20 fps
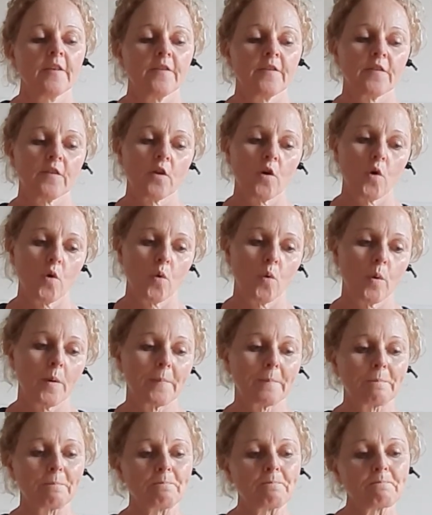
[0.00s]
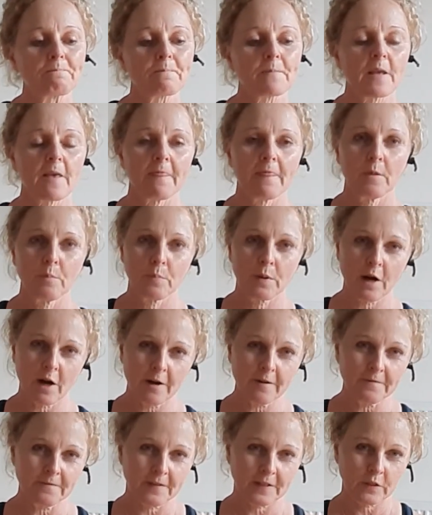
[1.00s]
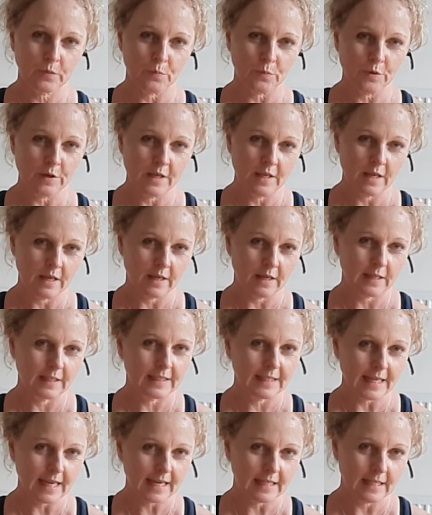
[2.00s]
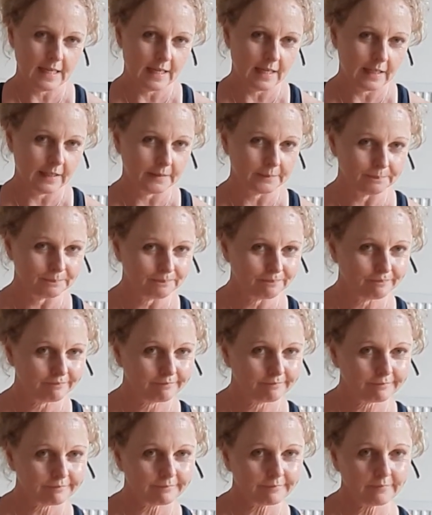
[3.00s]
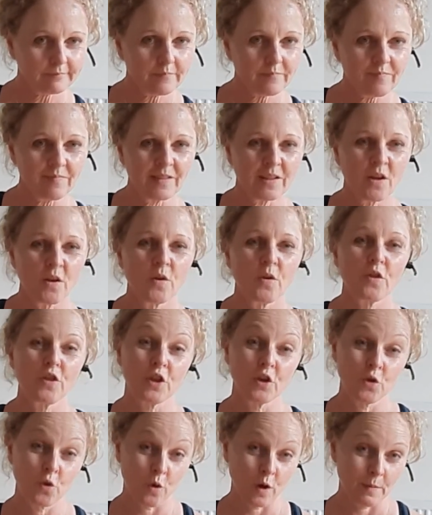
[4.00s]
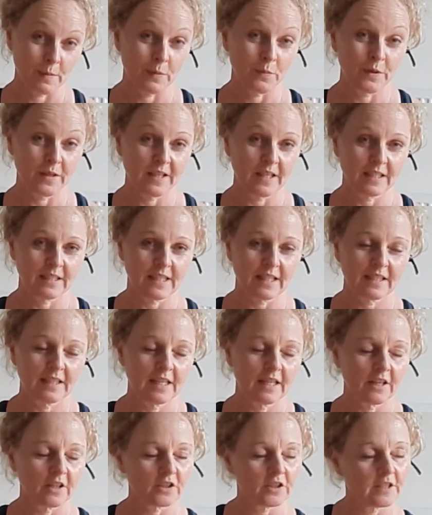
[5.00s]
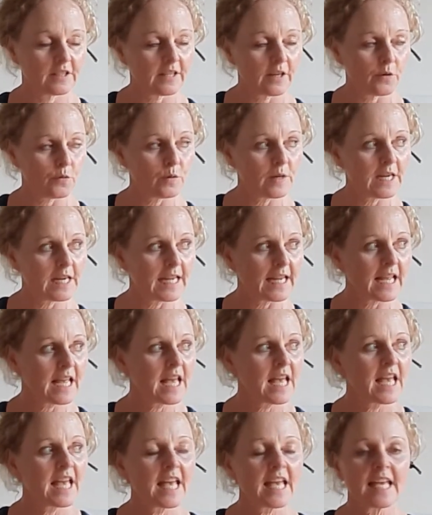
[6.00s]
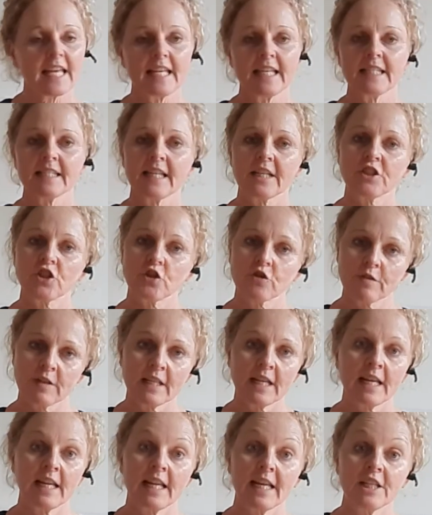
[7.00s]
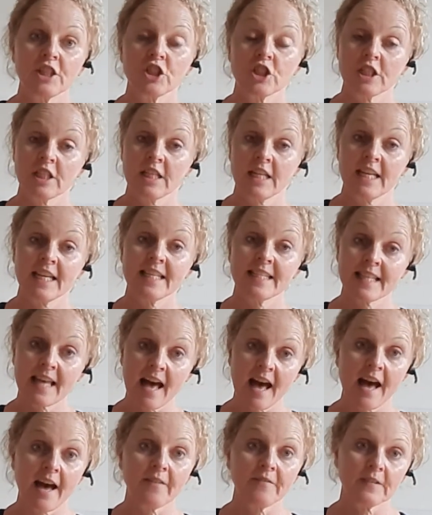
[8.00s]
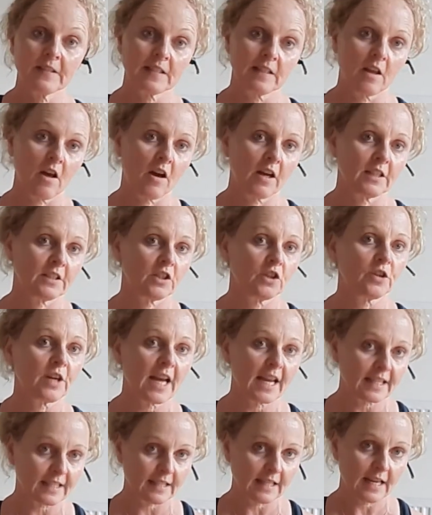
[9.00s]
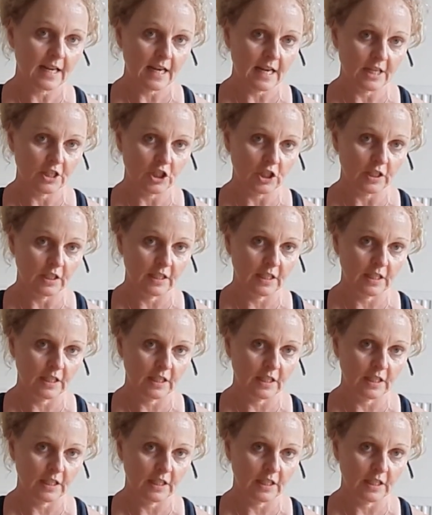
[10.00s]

So the perfect breathing technique, the normal breathing technique I should say really, is that your inhalation is half as long as your exhalation.